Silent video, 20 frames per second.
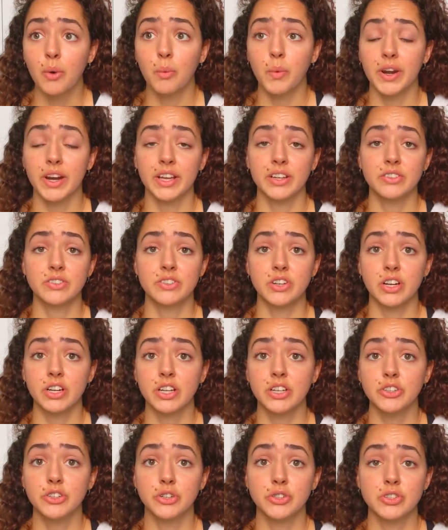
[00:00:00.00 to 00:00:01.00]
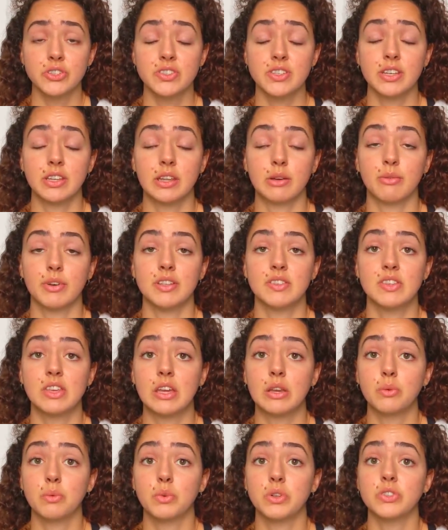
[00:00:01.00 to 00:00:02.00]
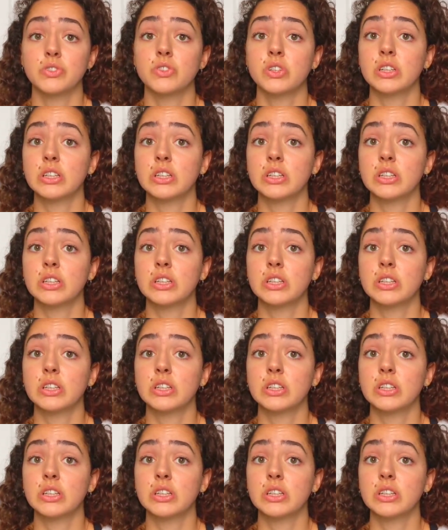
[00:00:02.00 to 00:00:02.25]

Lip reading: When I started noticing that my skin was